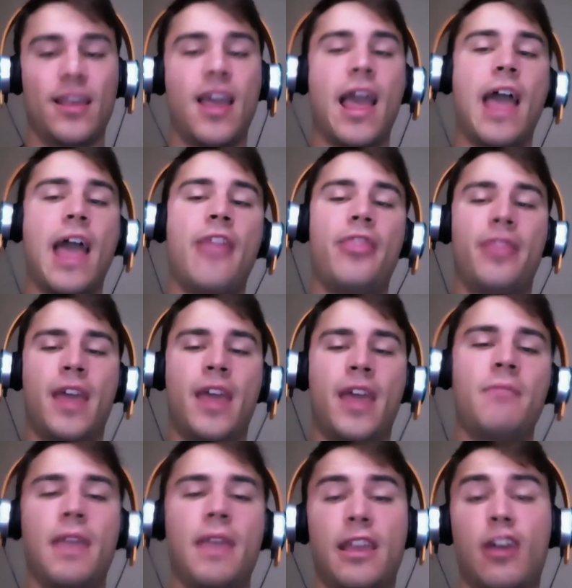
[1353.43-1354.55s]
and then
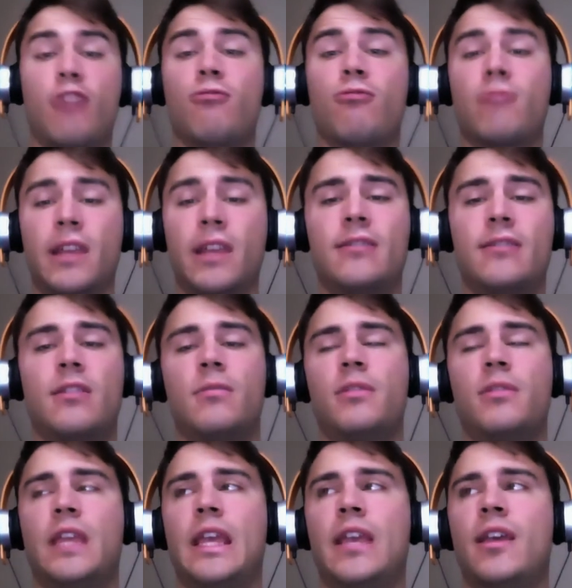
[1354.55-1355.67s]
make a
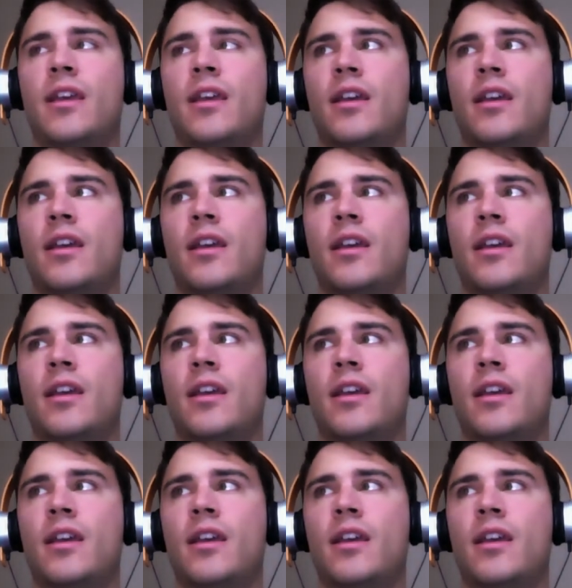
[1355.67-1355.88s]
reasonably